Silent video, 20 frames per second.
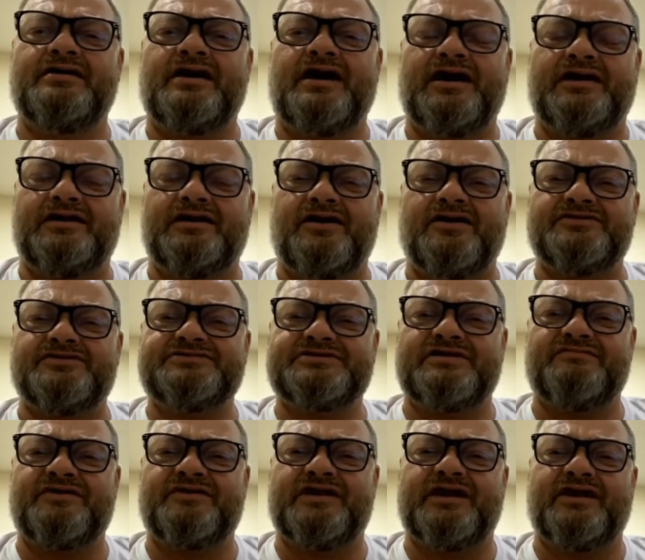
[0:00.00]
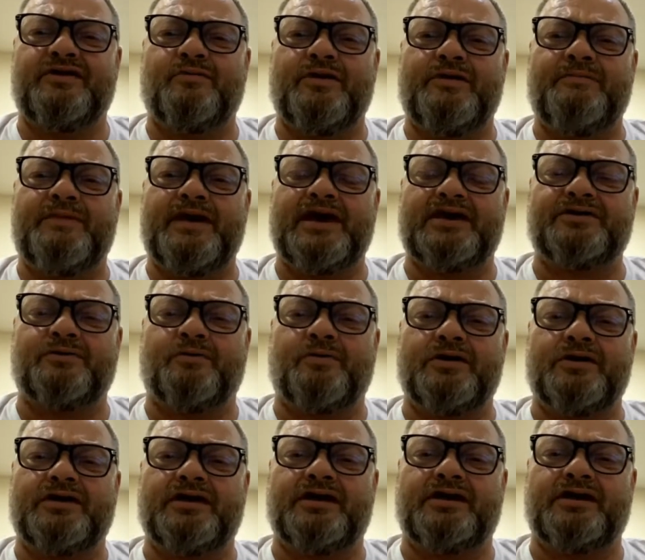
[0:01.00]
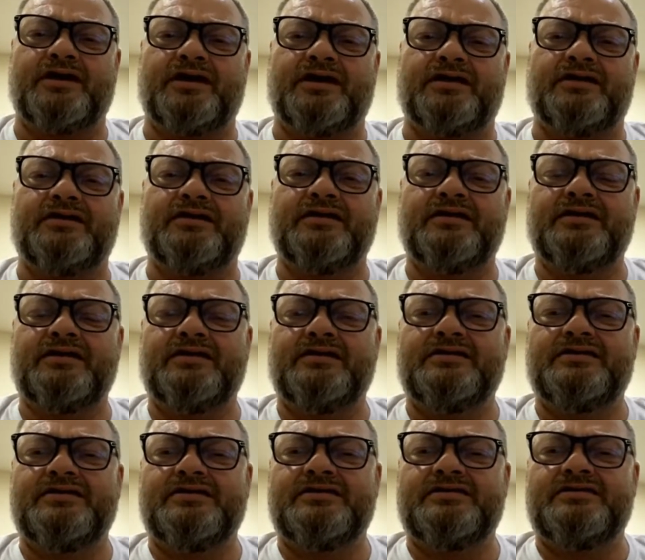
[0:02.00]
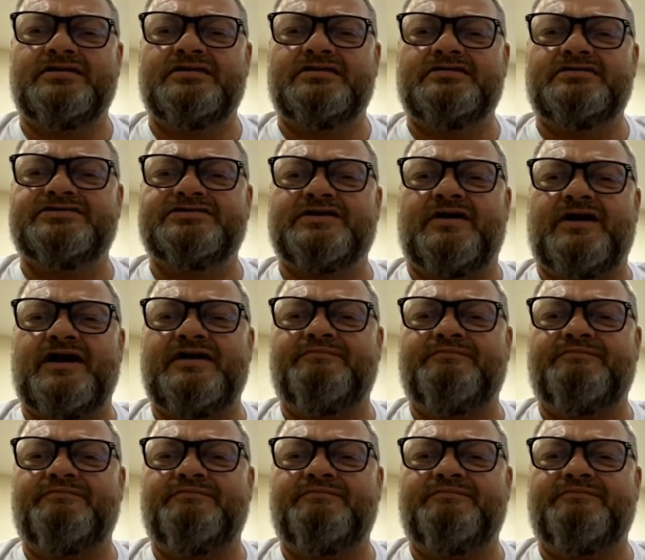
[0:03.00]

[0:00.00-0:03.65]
I lost everything and went back to work again. So I